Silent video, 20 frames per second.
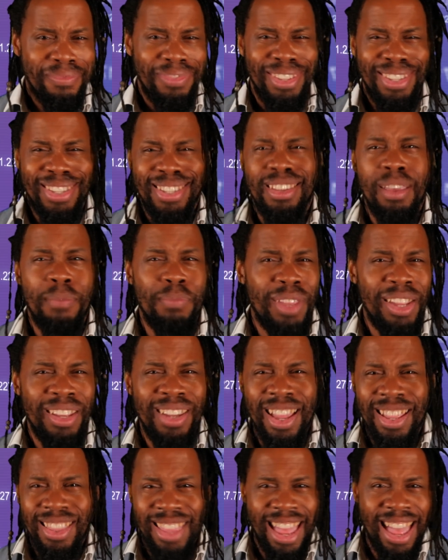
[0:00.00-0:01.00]
something
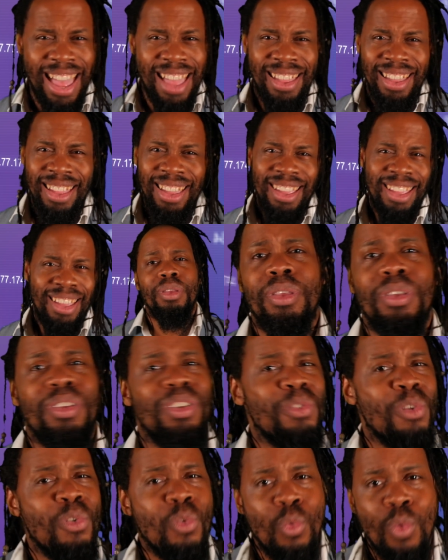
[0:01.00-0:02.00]
like that.
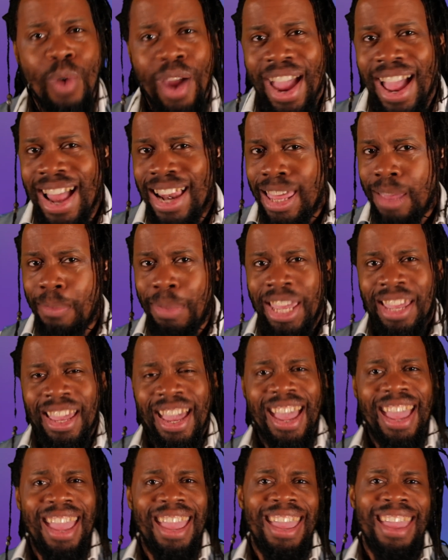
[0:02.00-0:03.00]
You'll rarely be
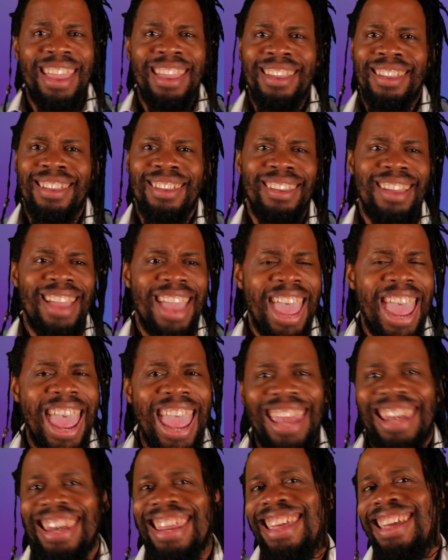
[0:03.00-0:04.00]
getting
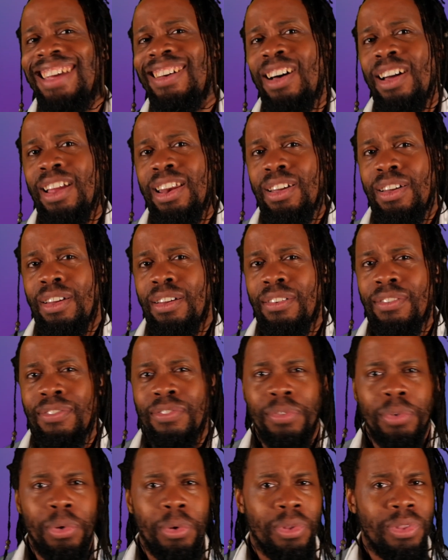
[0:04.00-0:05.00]
any kind
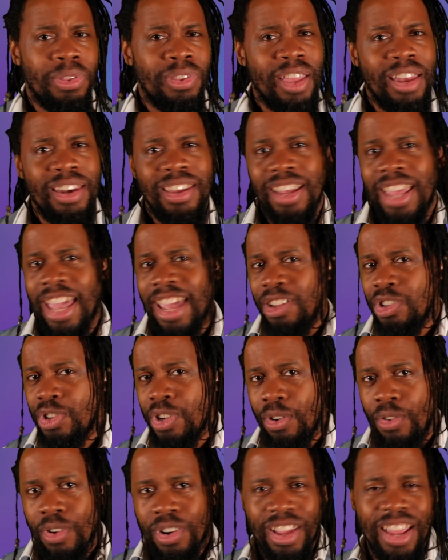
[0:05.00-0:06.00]
of
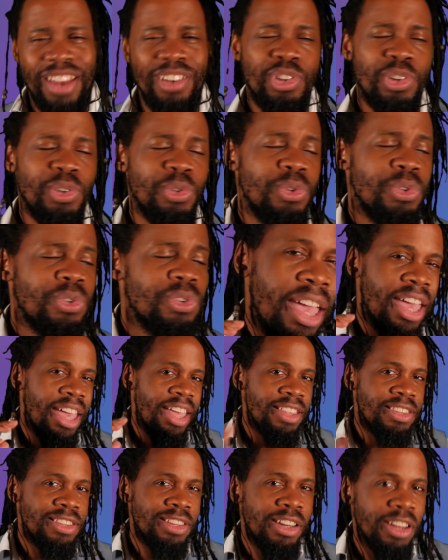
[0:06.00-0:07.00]
authentication credentials.
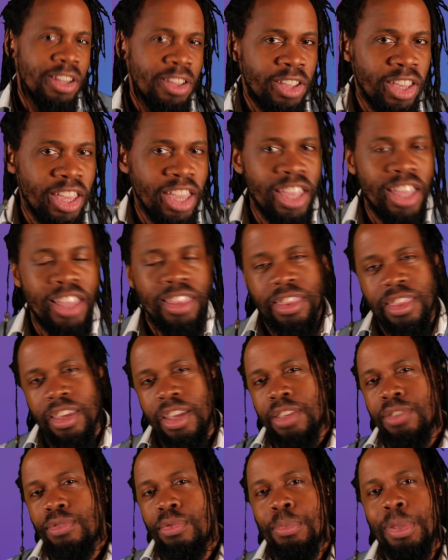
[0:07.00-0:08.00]
It's looking at
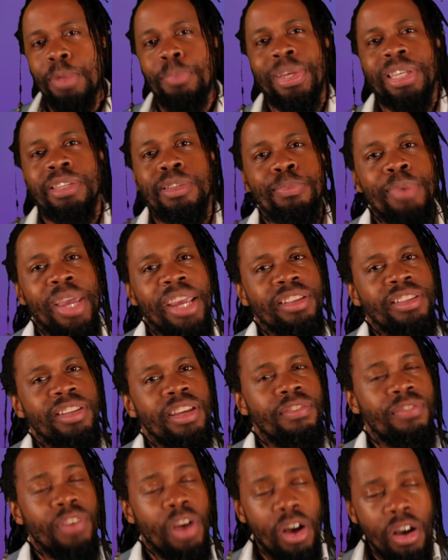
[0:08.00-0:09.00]
things from the
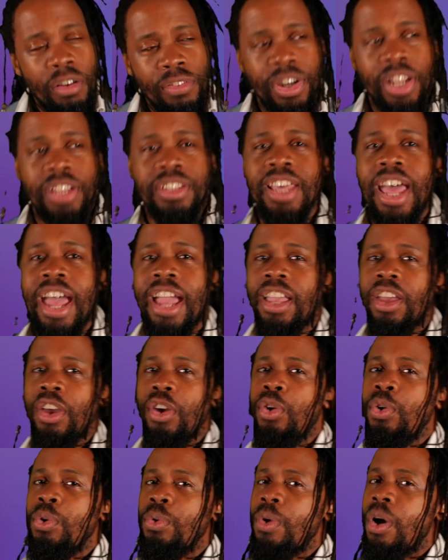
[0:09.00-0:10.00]
perspective of an attacker
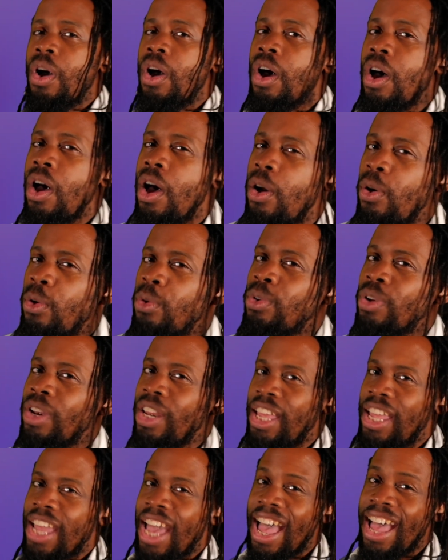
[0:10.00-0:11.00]
who
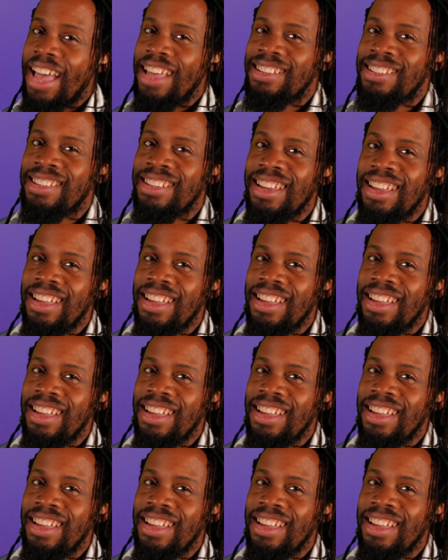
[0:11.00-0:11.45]
only has,